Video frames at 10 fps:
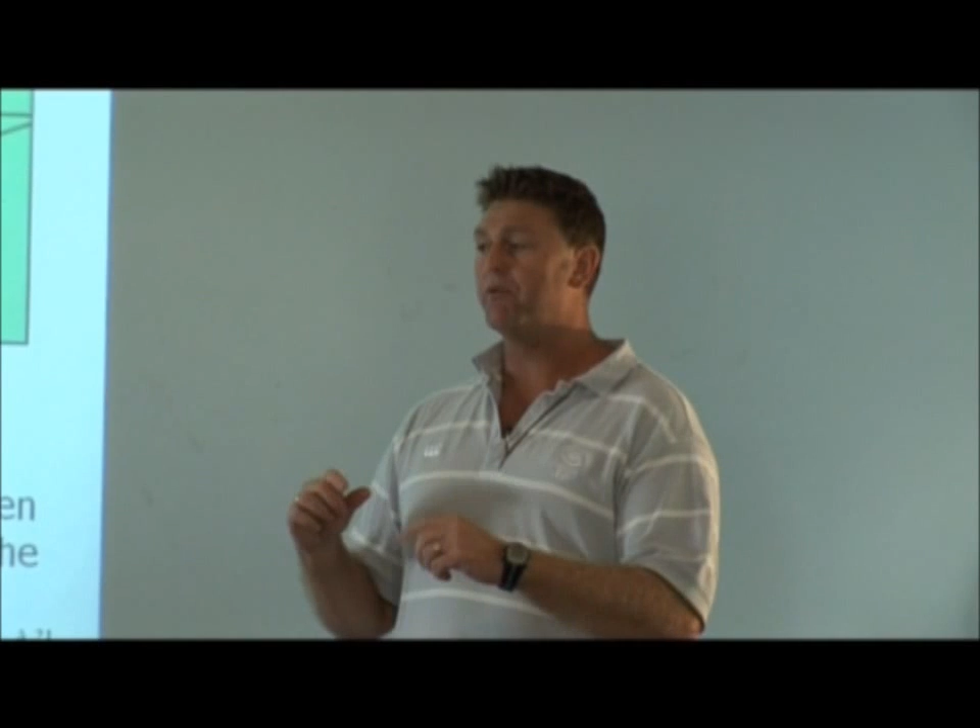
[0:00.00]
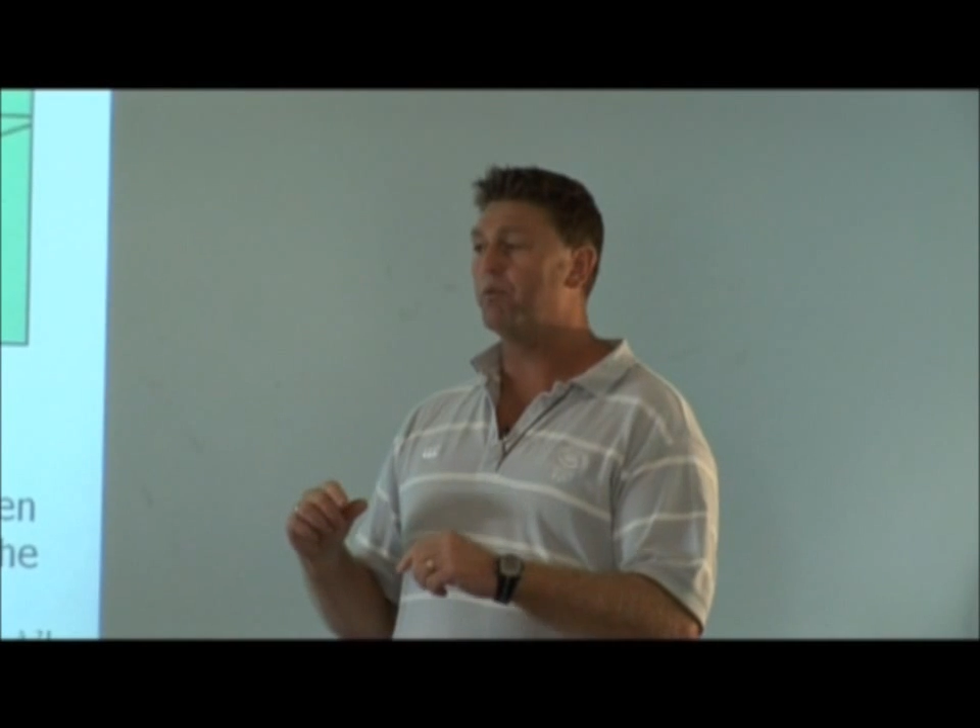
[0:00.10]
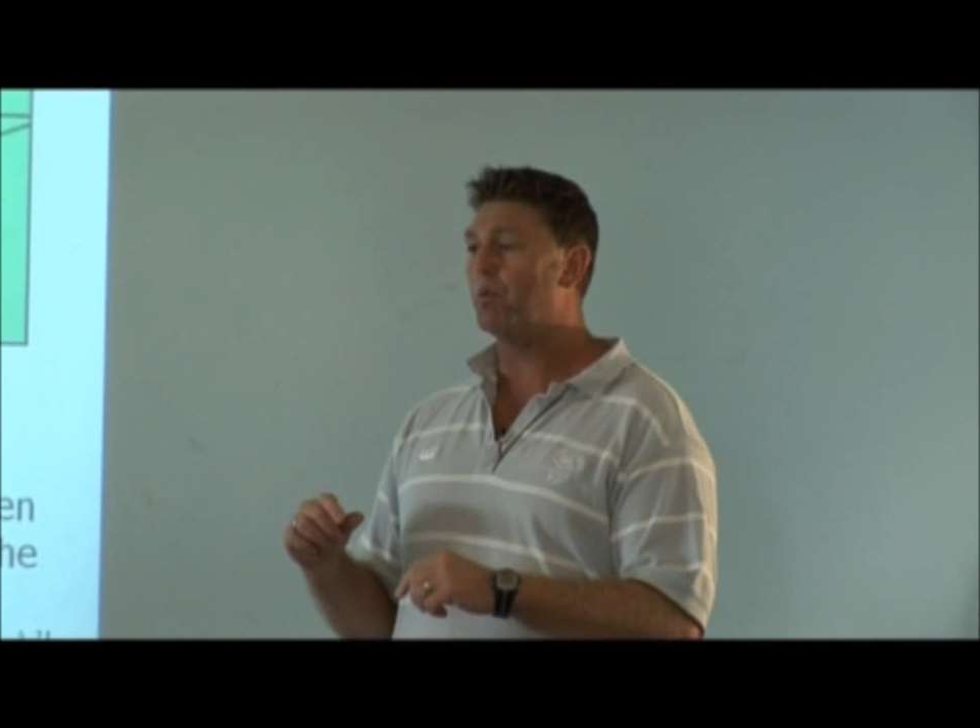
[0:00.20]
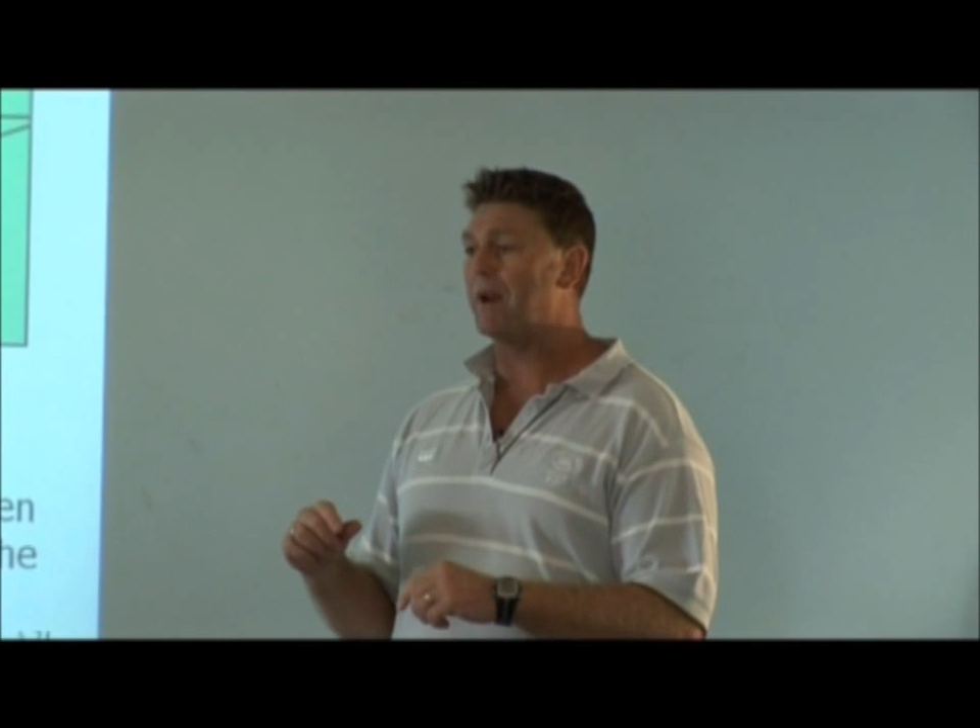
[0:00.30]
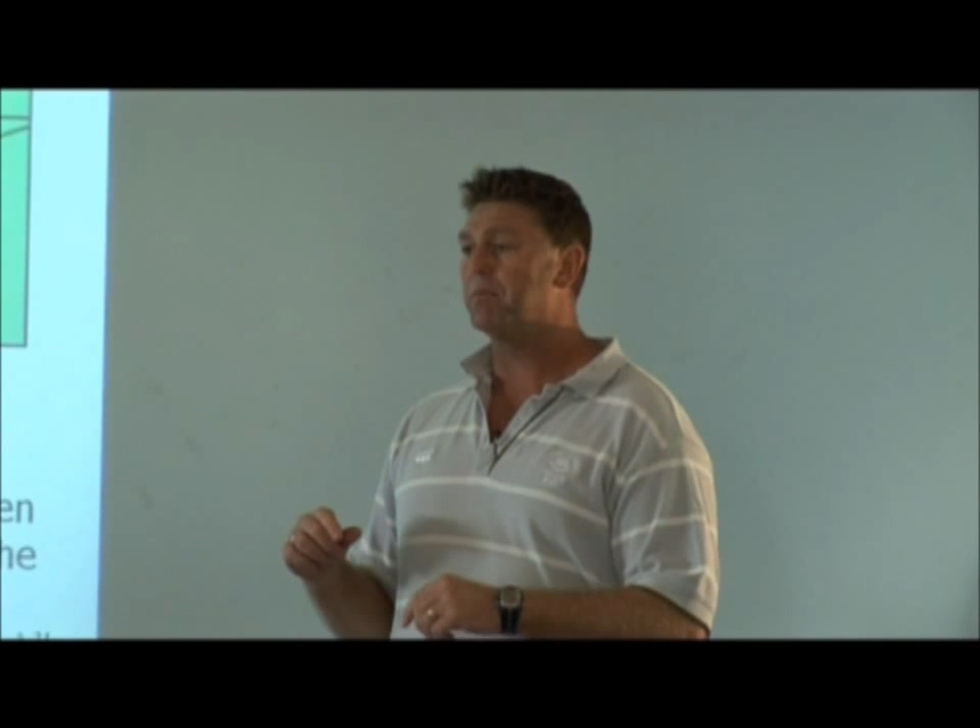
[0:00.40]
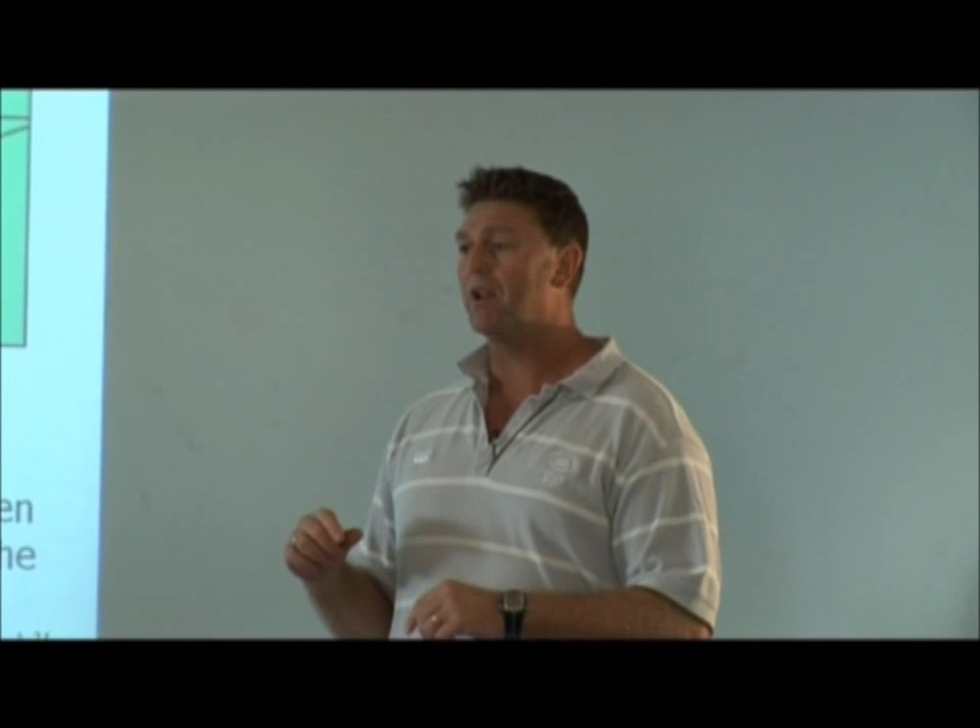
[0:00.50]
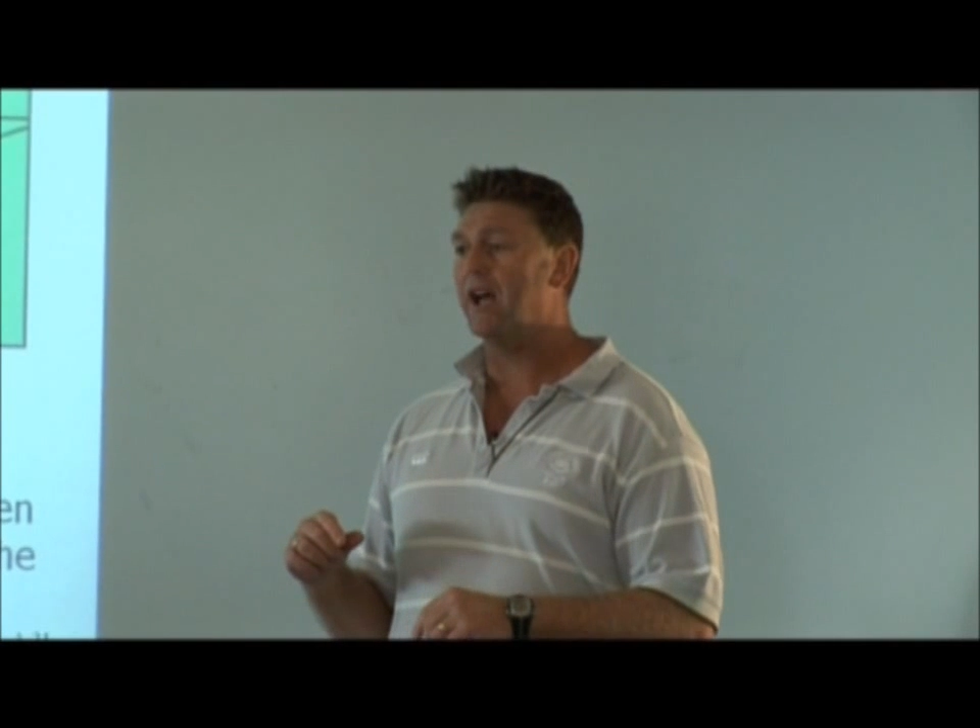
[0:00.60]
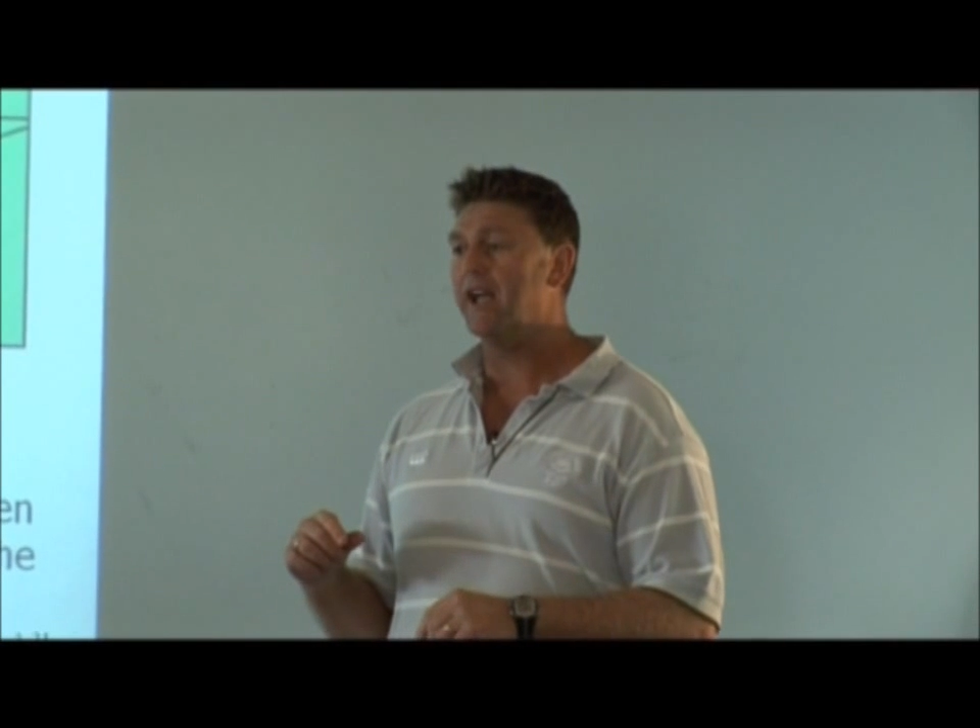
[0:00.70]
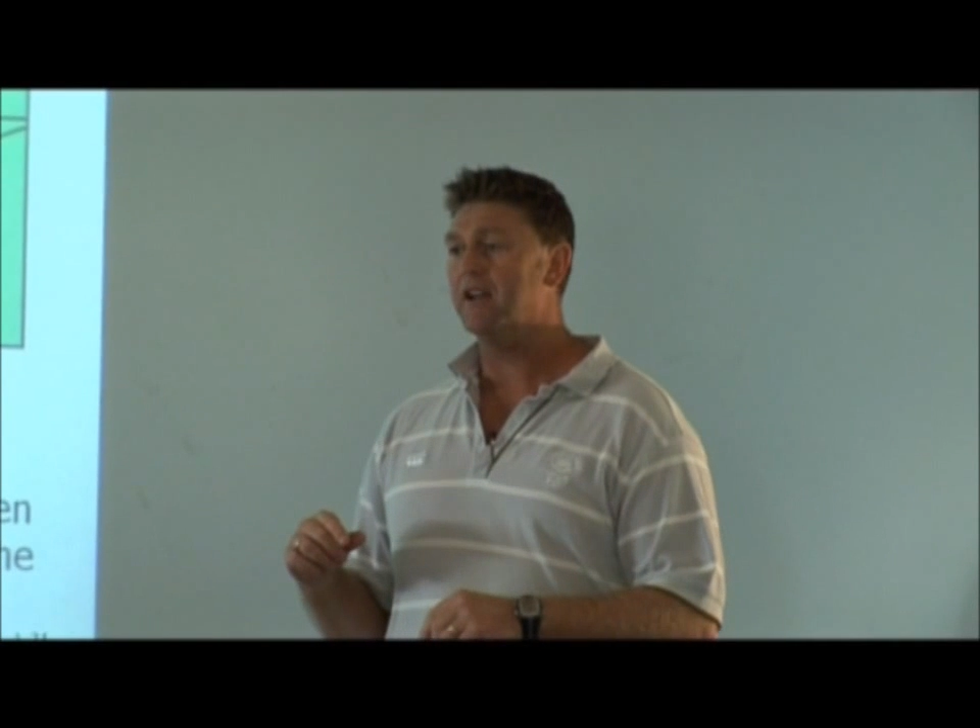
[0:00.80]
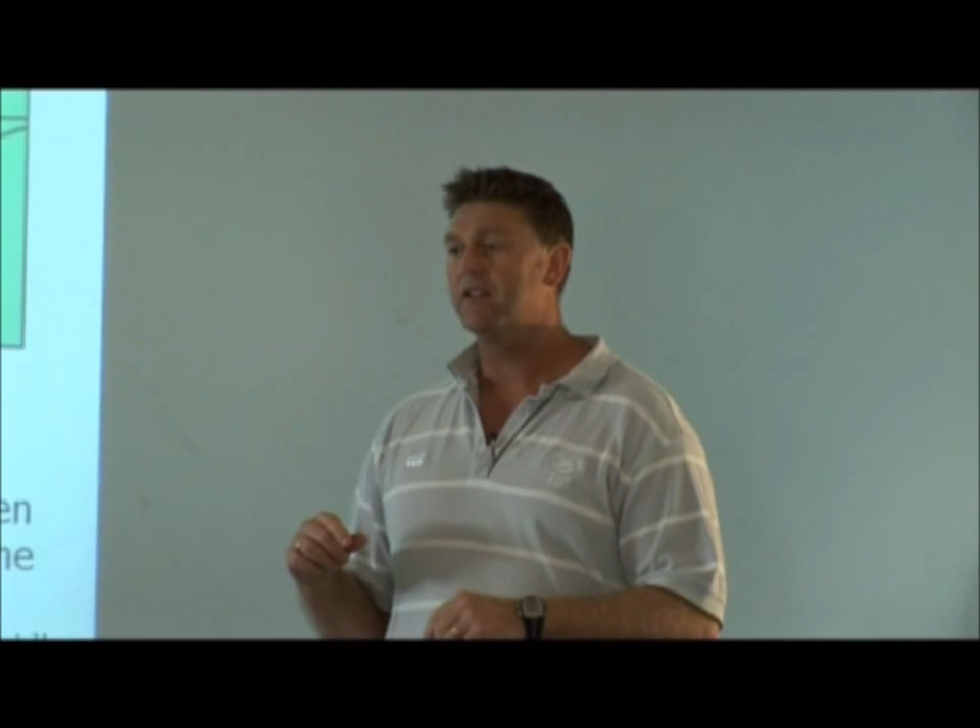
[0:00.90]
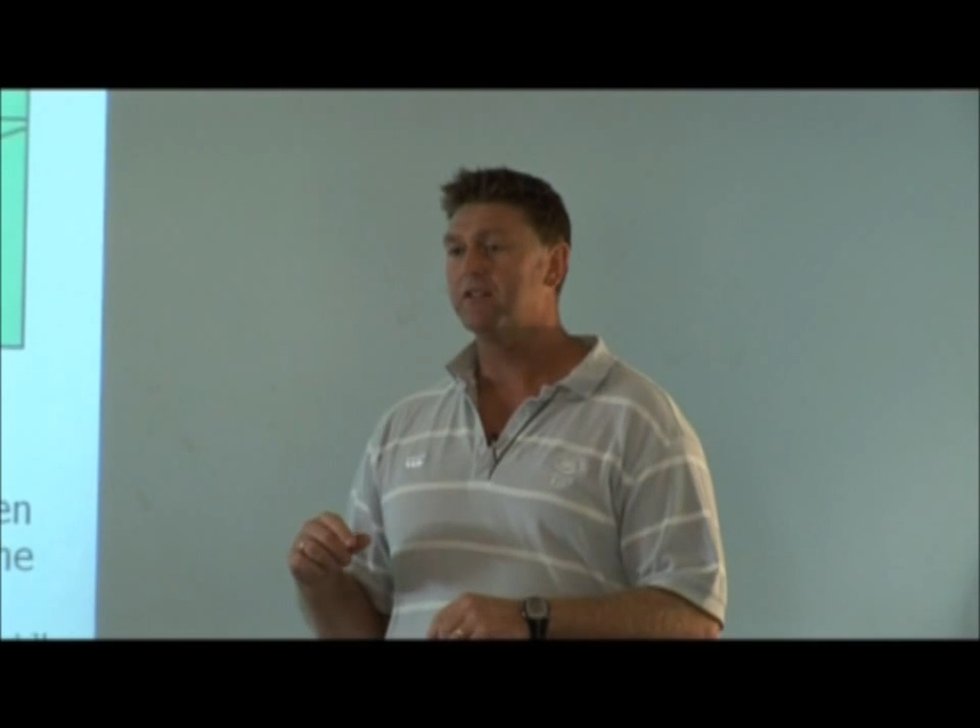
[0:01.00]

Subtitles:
of one player.